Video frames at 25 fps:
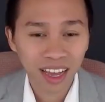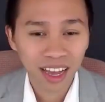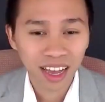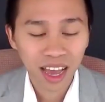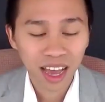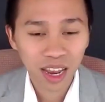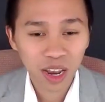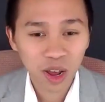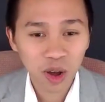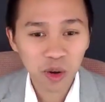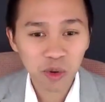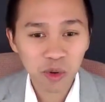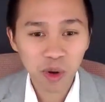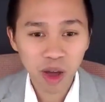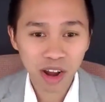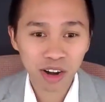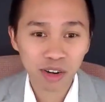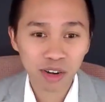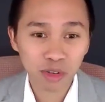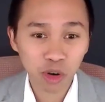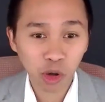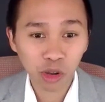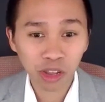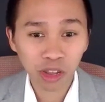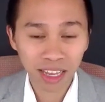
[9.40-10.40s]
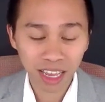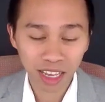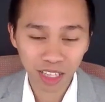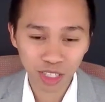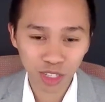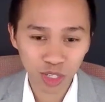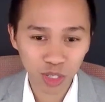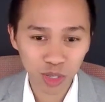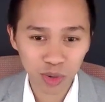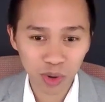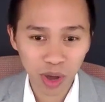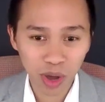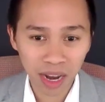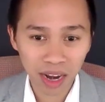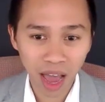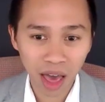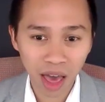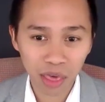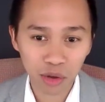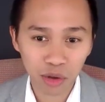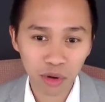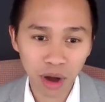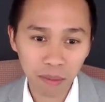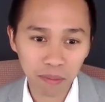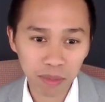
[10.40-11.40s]
Hello, we're rolling into
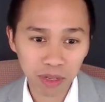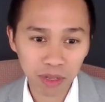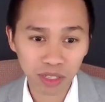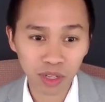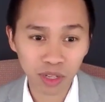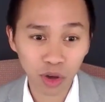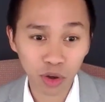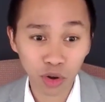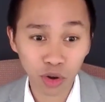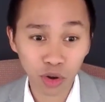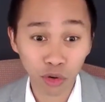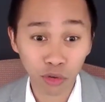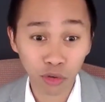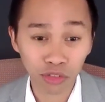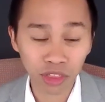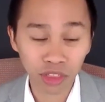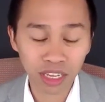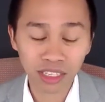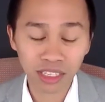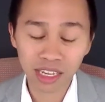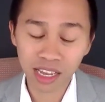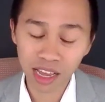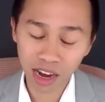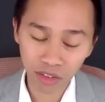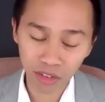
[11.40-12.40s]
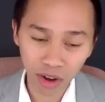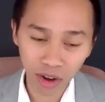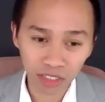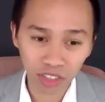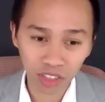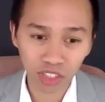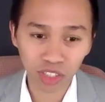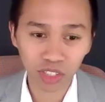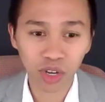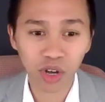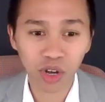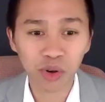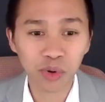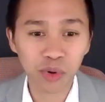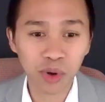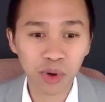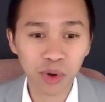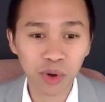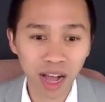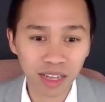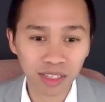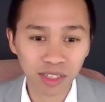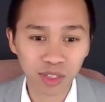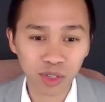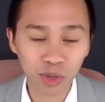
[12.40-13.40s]
another episode of the DRH show.
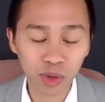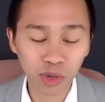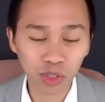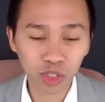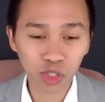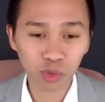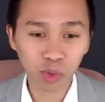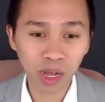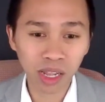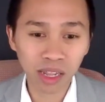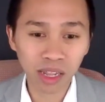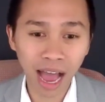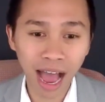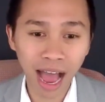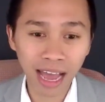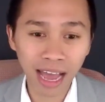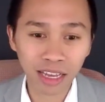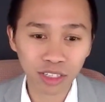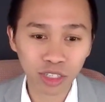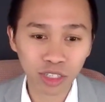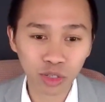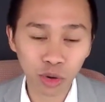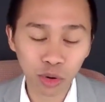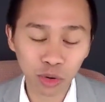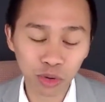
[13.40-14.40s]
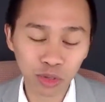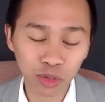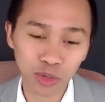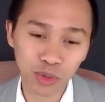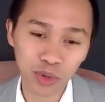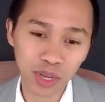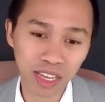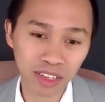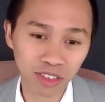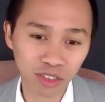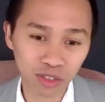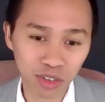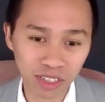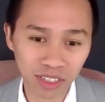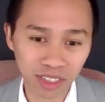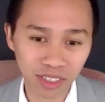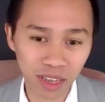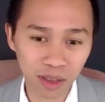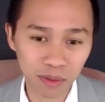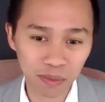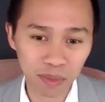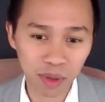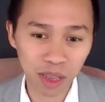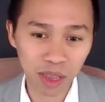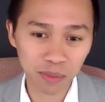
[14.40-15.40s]
As usual, I talk to
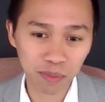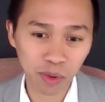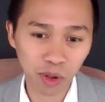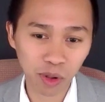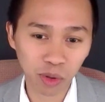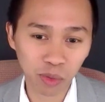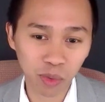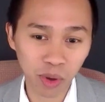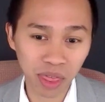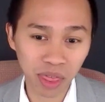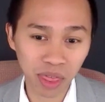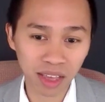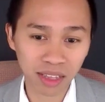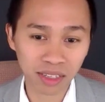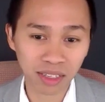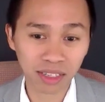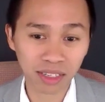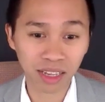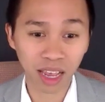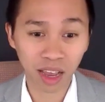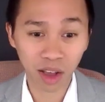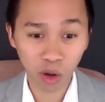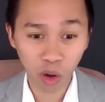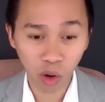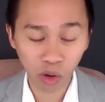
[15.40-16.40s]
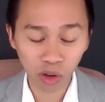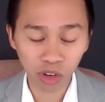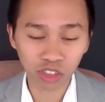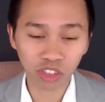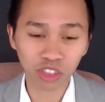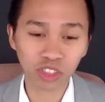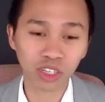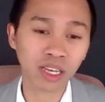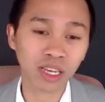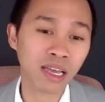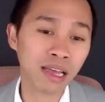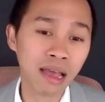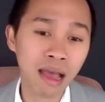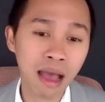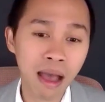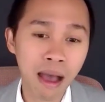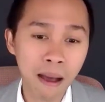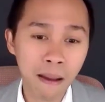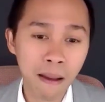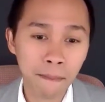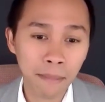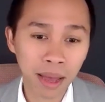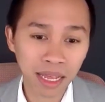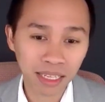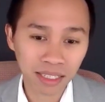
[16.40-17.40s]
interesting people within psychology,
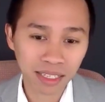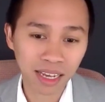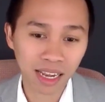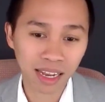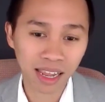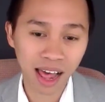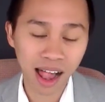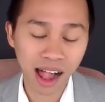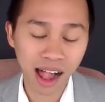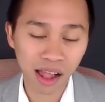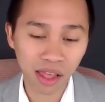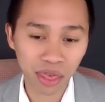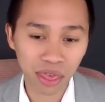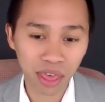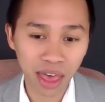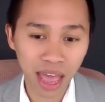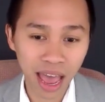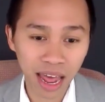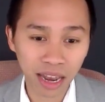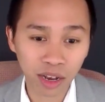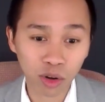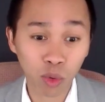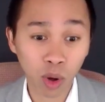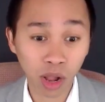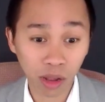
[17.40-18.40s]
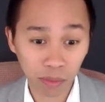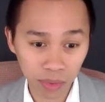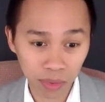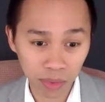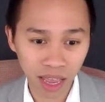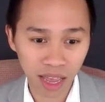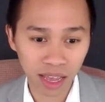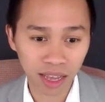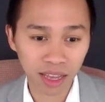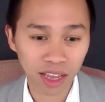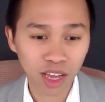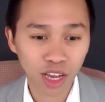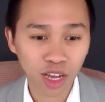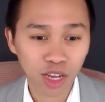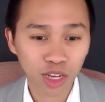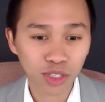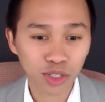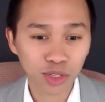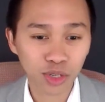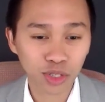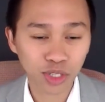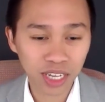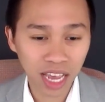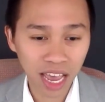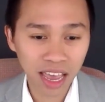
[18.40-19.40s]
mental health, and well-being.
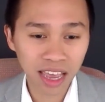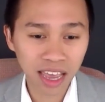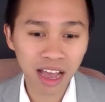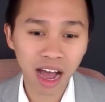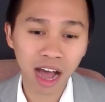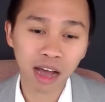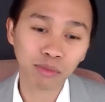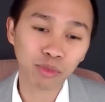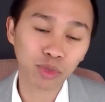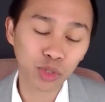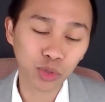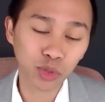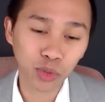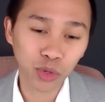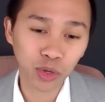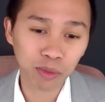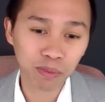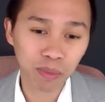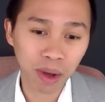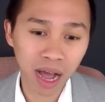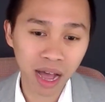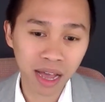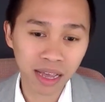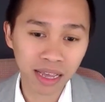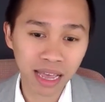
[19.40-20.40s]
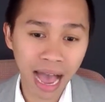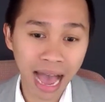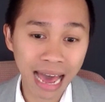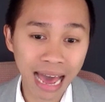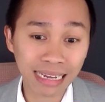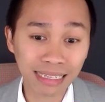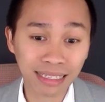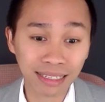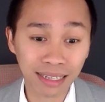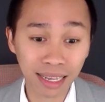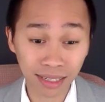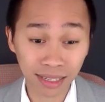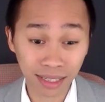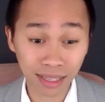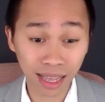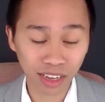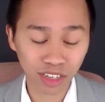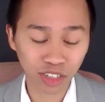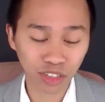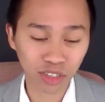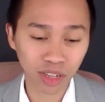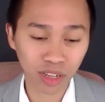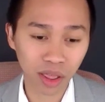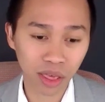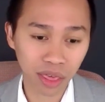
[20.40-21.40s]
Today, I'm joined by an
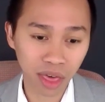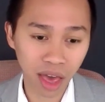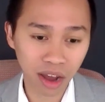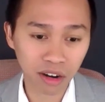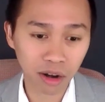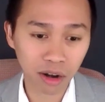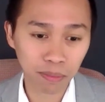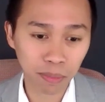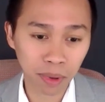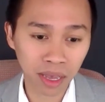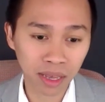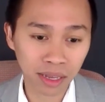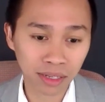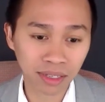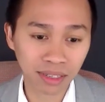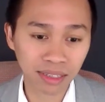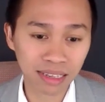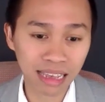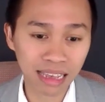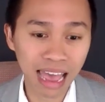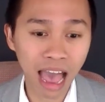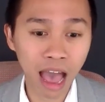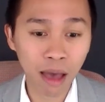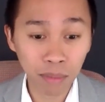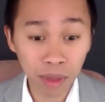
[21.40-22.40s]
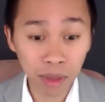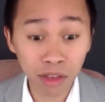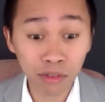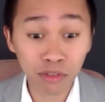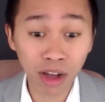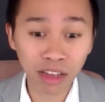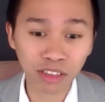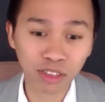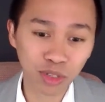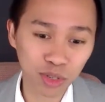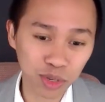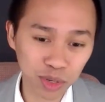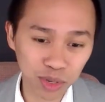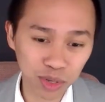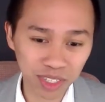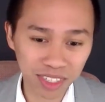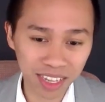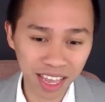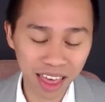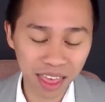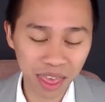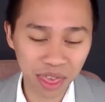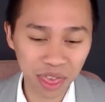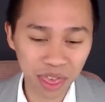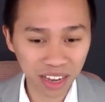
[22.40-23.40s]
existential therapist, Emmy van
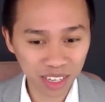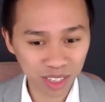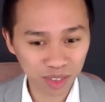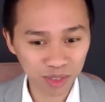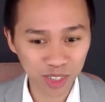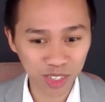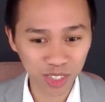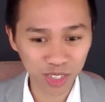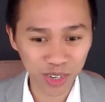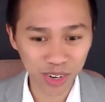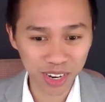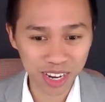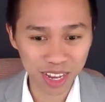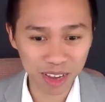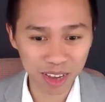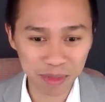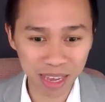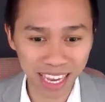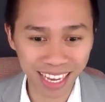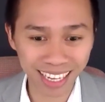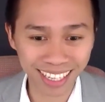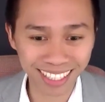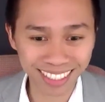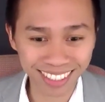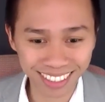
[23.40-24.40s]
Deurzen. Thanks for joining me.